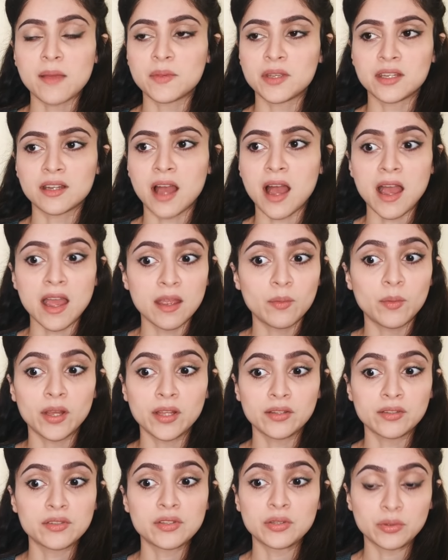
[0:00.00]
I mean, I
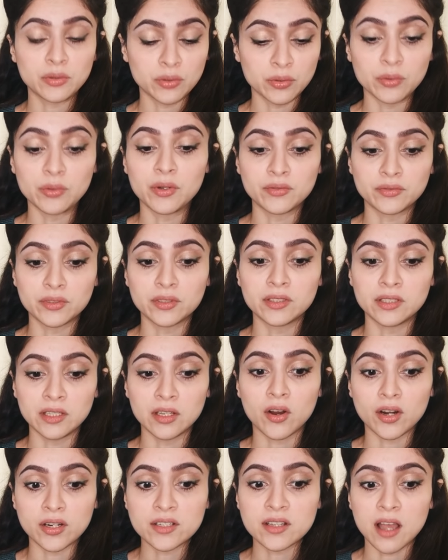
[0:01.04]
went through a really
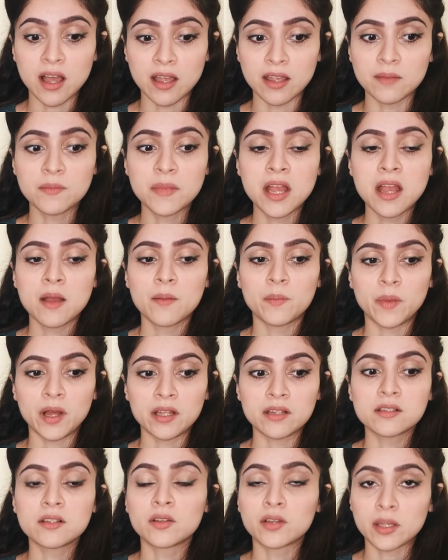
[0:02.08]
hard time,
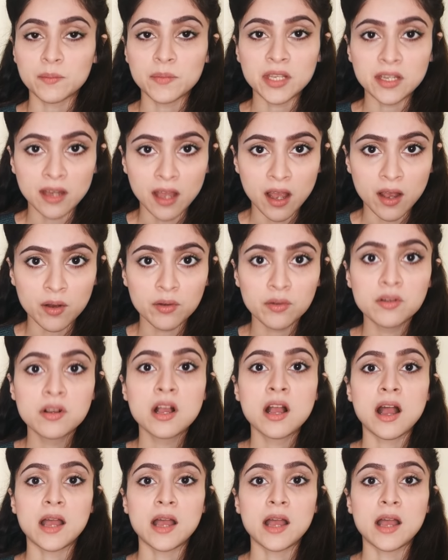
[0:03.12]
but look at me now.